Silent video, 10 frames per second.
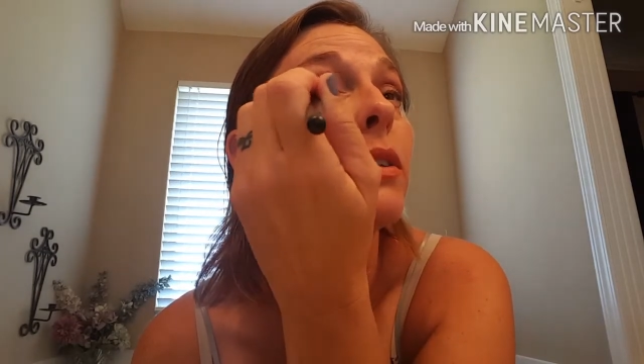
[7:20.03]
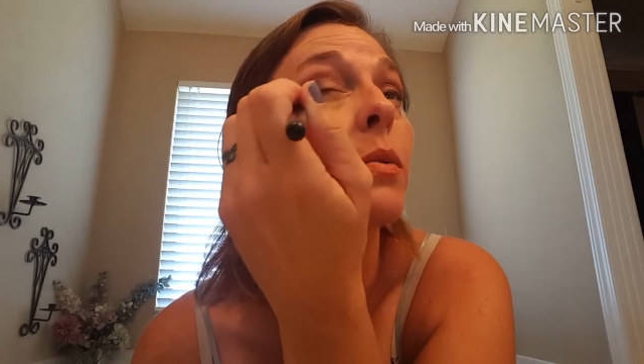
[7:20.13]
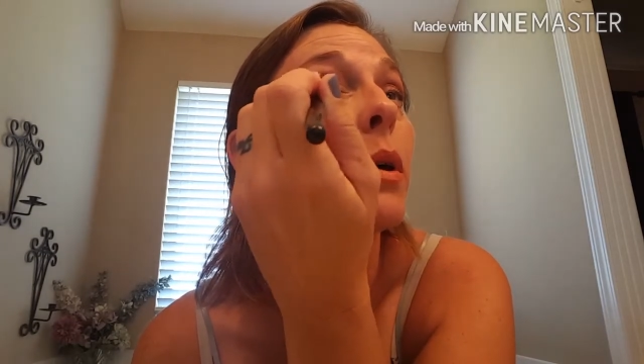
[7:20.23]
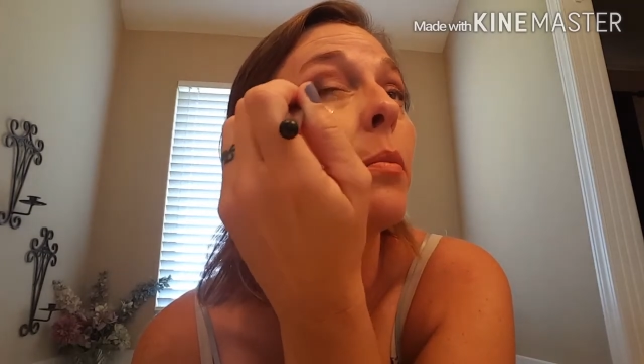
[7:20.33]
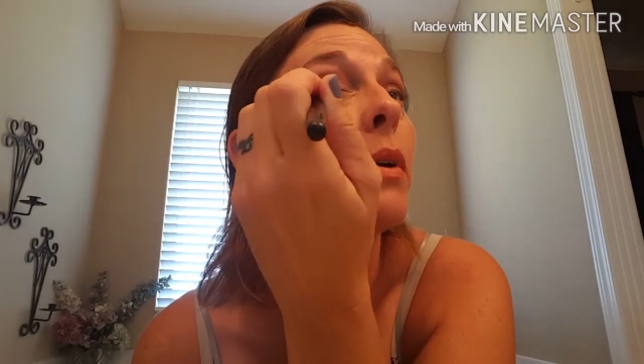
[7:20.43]

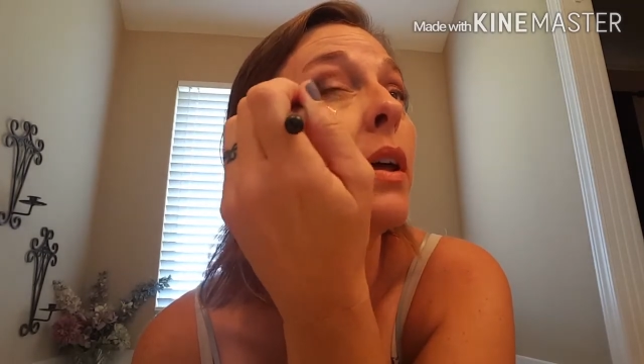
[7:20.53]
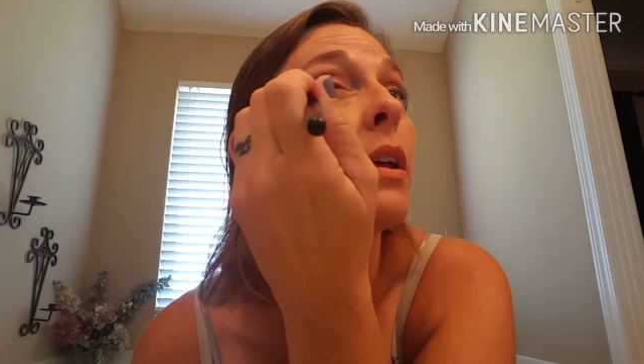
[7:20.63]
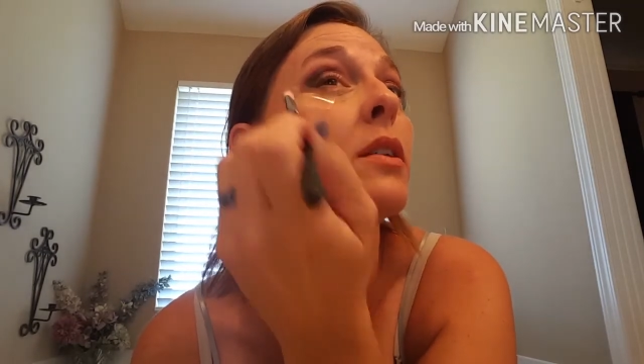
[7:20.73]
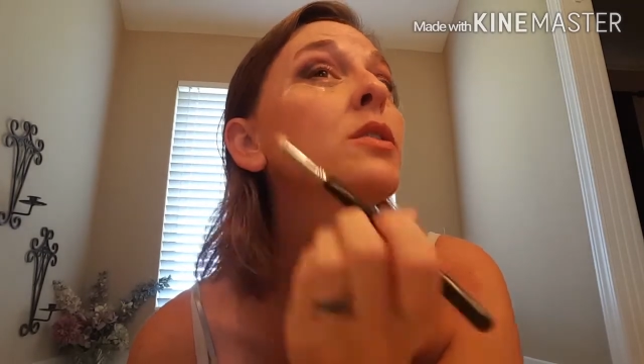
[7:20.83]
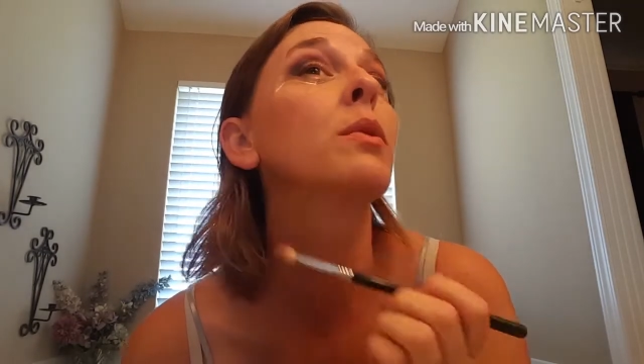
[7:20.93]
swim,
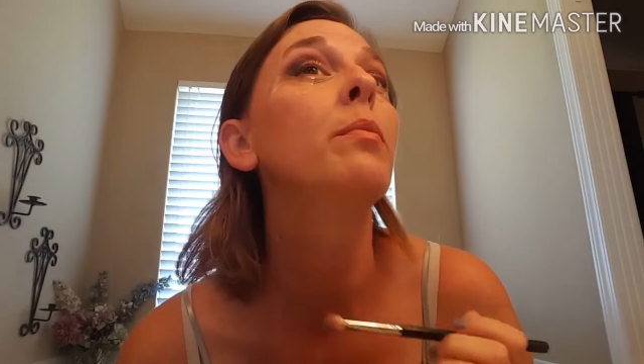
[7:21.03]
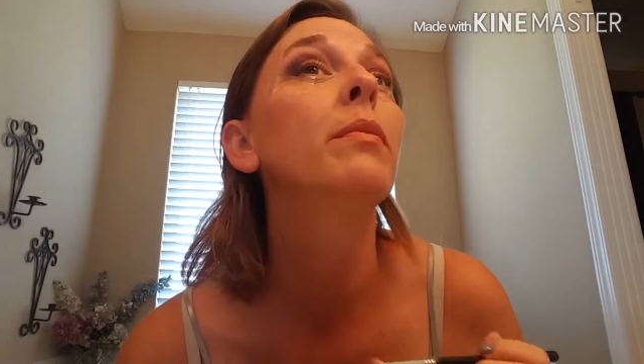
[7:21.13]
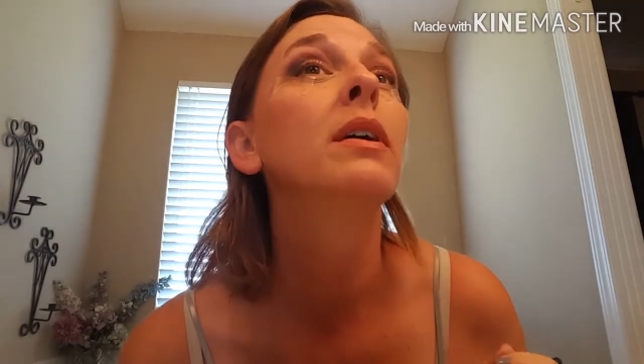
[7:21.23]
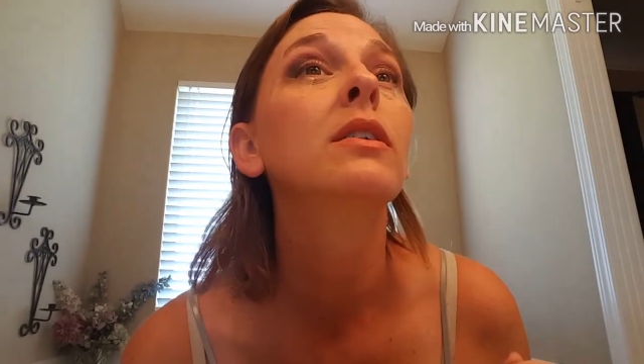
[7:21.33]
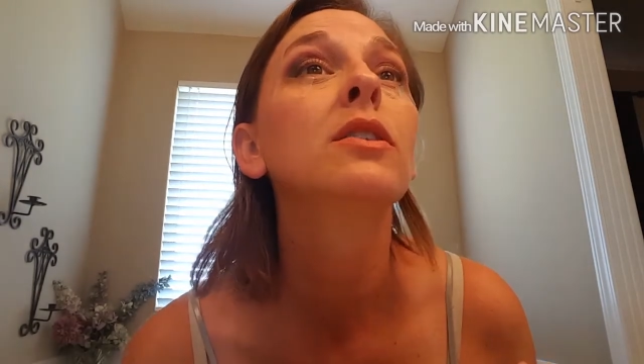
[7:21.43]
swim,
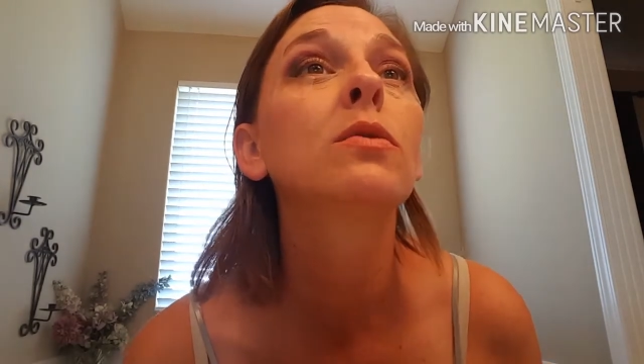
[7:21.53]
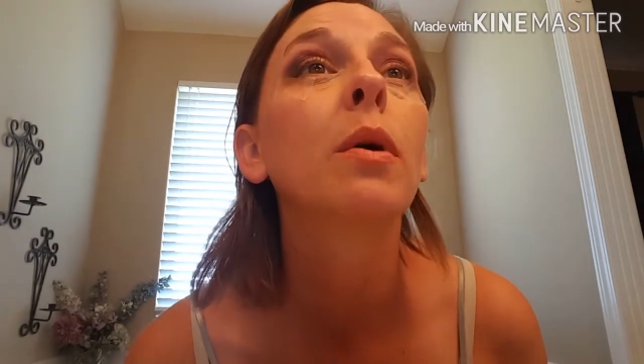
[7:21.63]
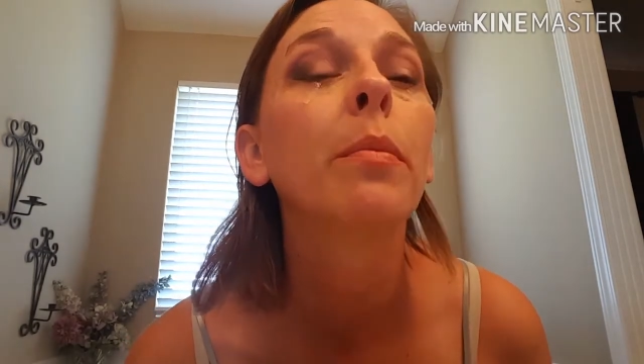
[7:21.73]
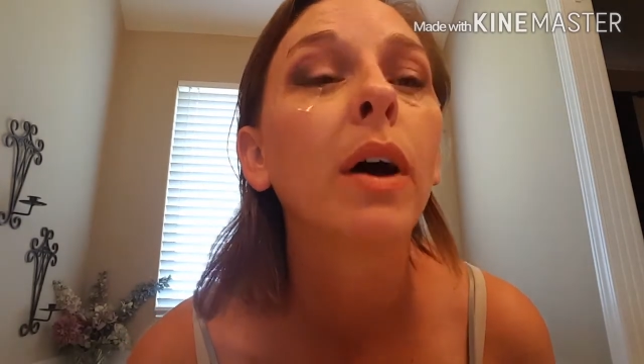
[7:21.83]
swim.